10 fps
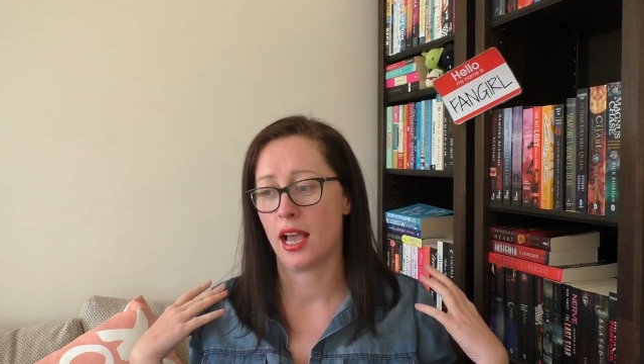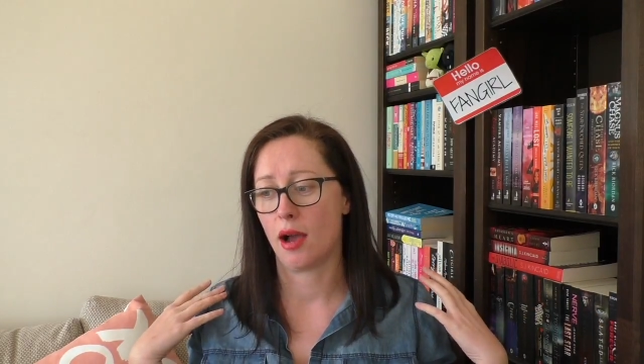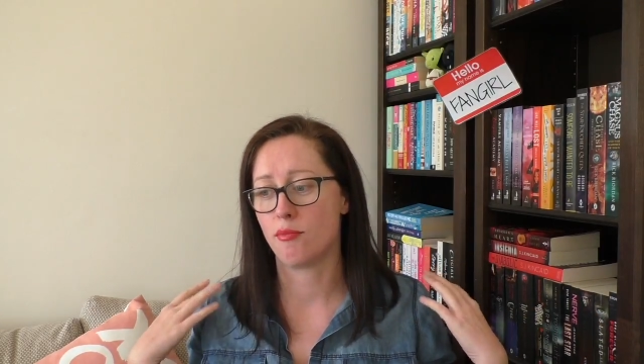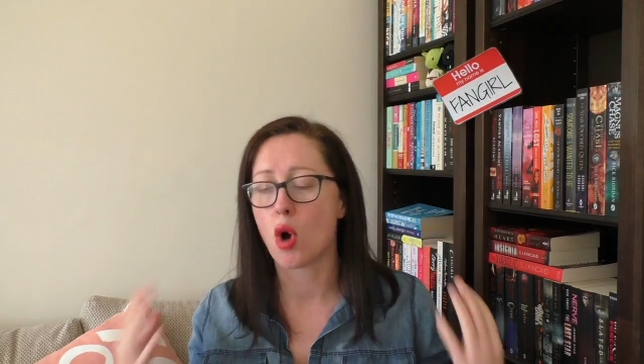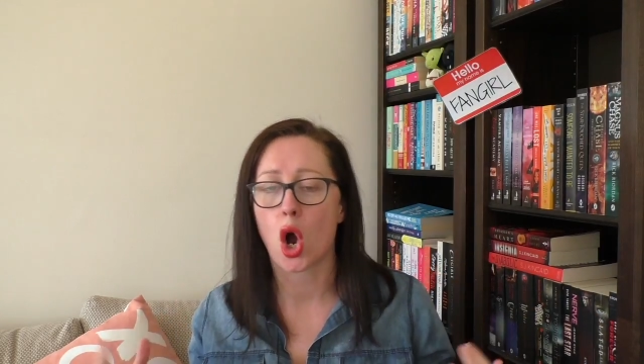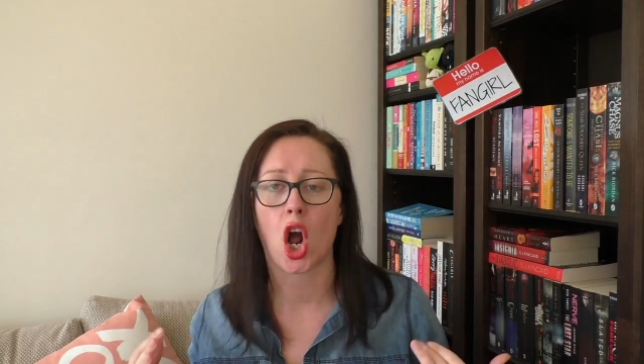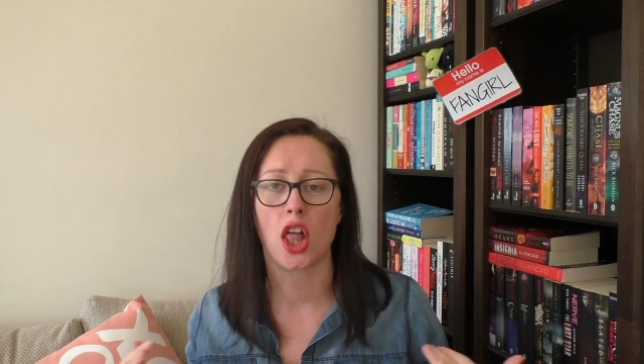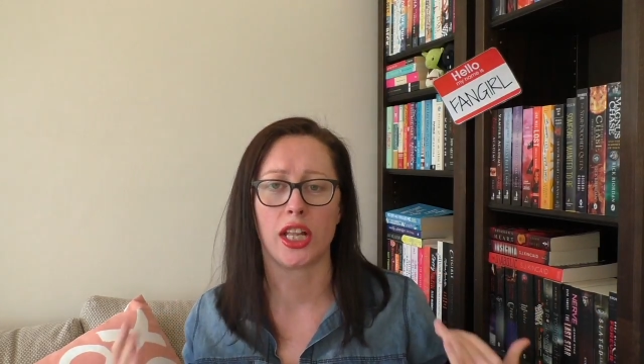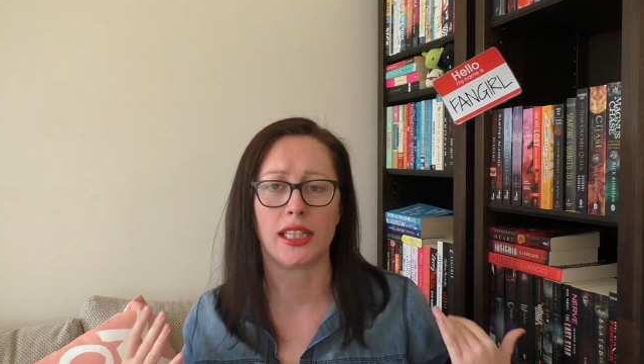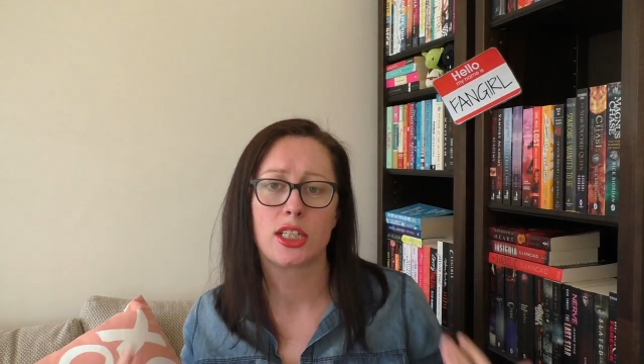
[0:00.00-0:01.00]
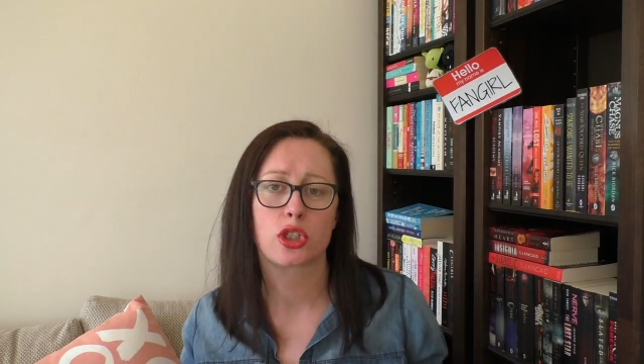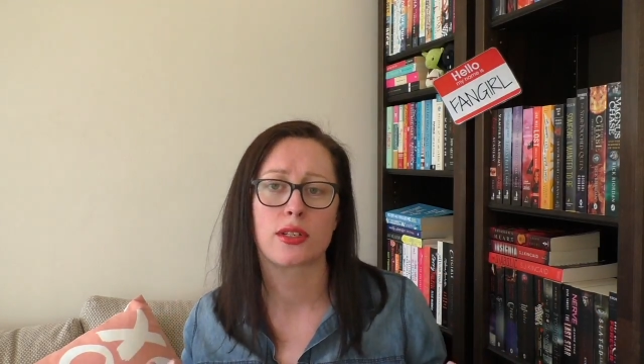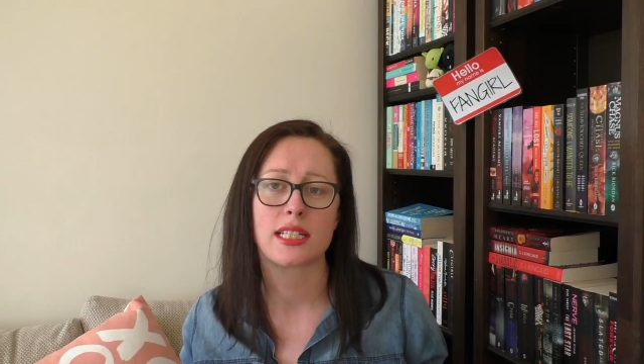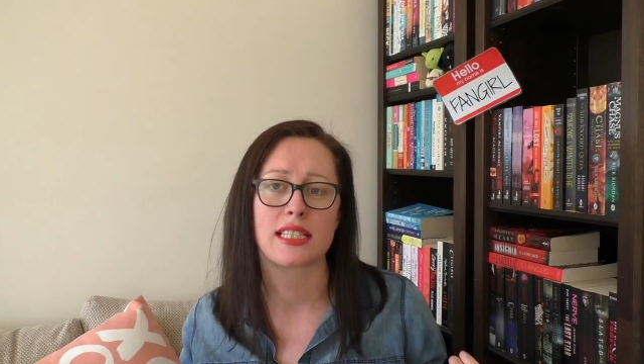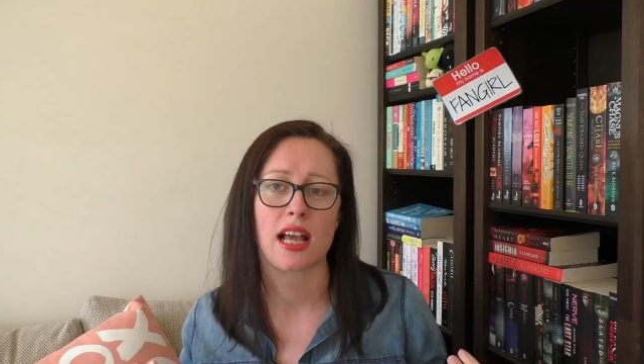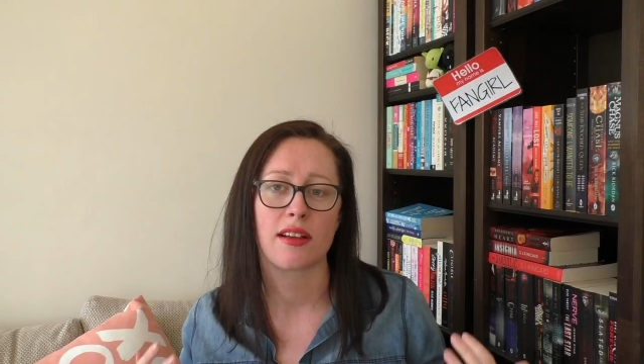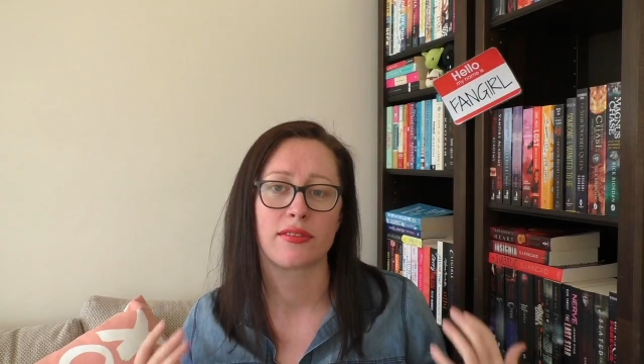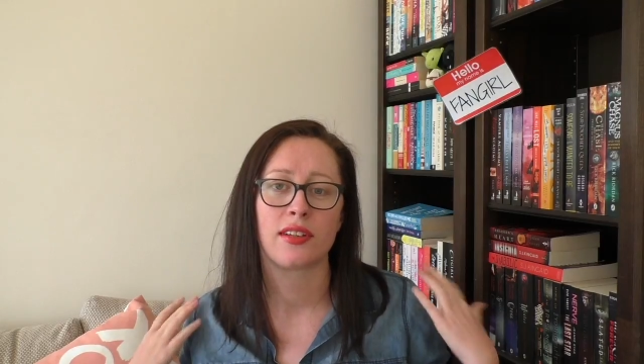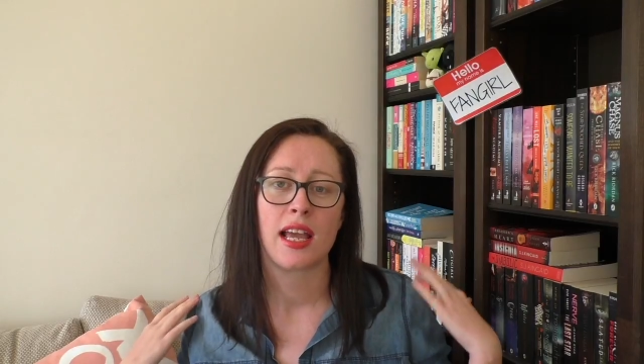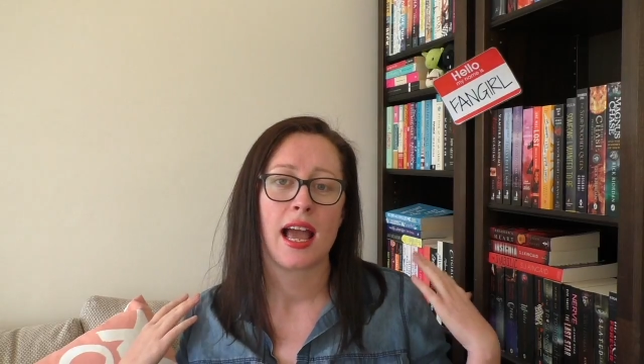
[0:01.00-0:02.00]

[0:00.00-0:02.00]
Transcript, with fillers: a mock on the literary stuff.